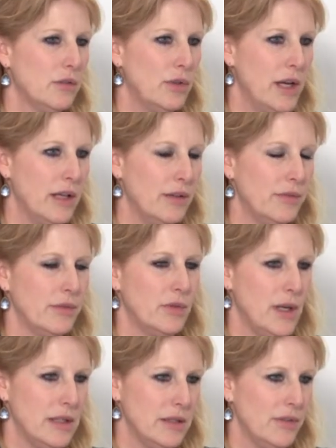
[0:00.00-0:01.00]

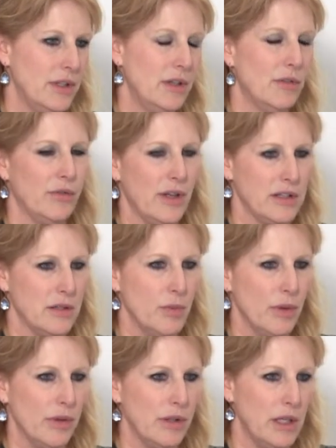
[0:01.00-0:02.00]
creativity or
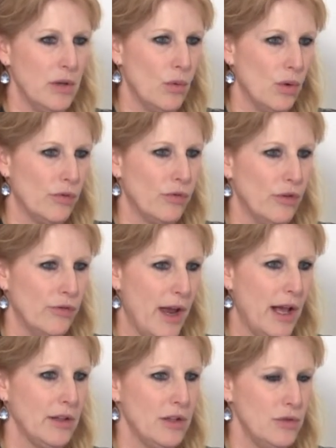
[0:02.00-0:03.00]
flexibility or for
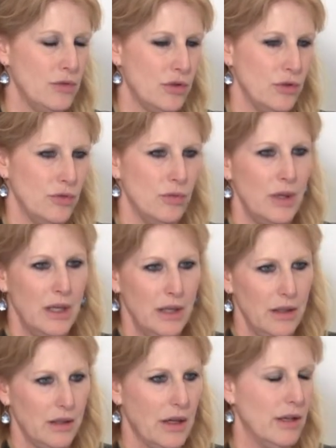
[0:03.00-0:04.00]
value to
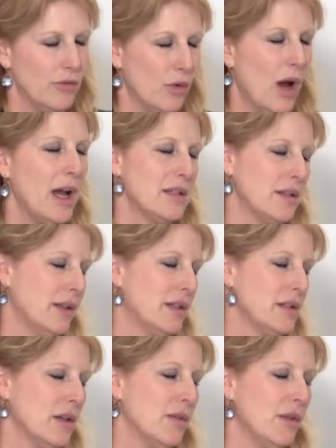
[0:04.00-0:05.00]
kind of rise on
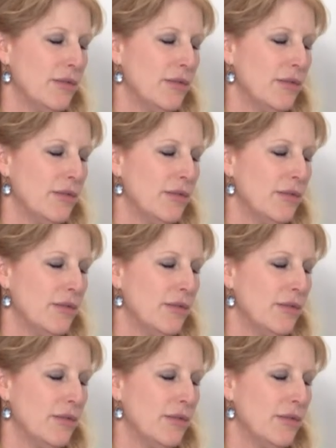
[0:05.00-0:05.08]
its own.